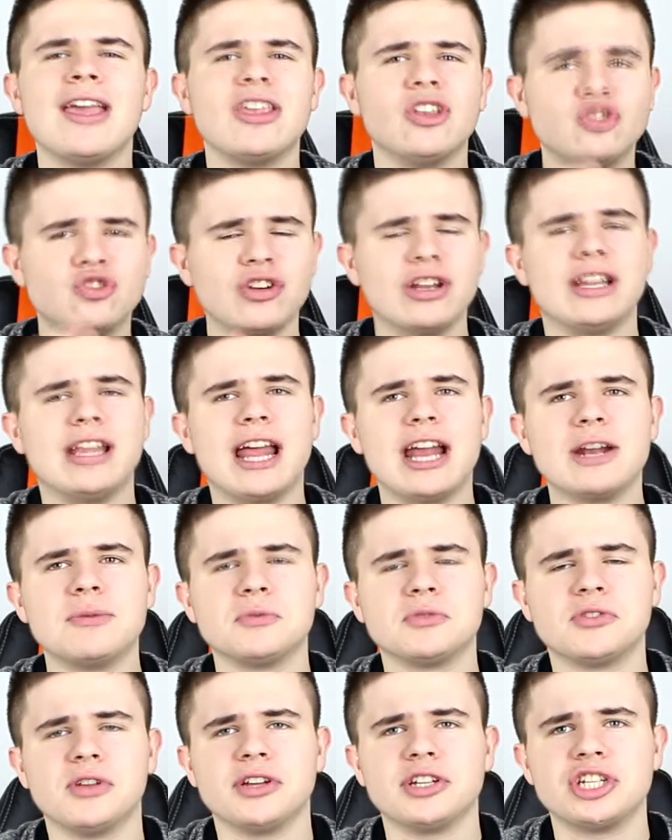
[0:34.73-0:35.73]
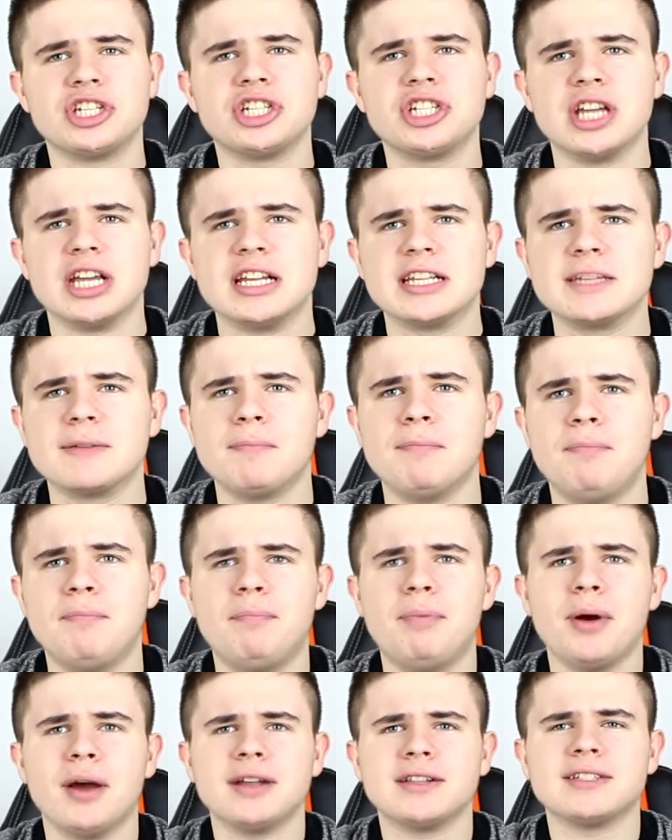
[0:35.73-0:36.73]
you're treating the animals like shit.
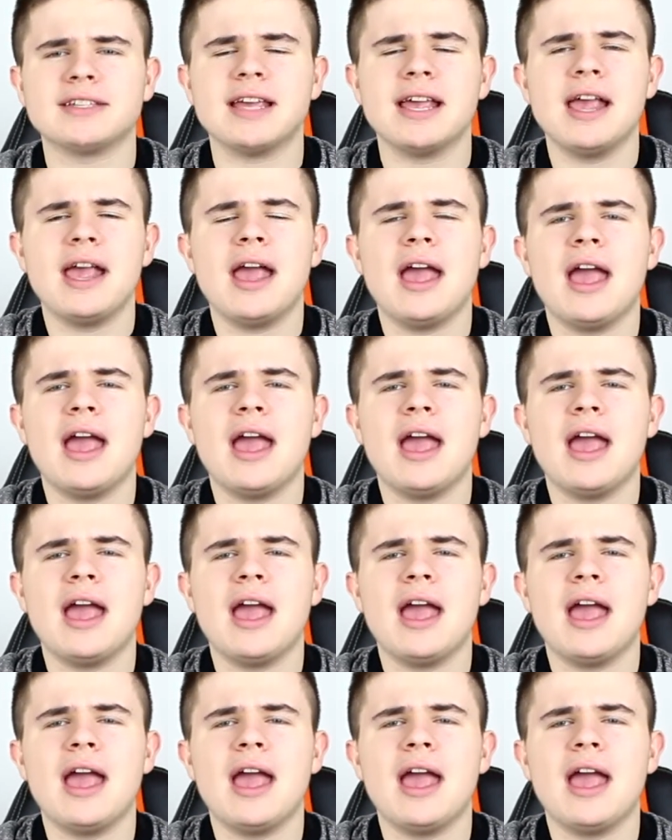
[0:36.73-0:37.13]
But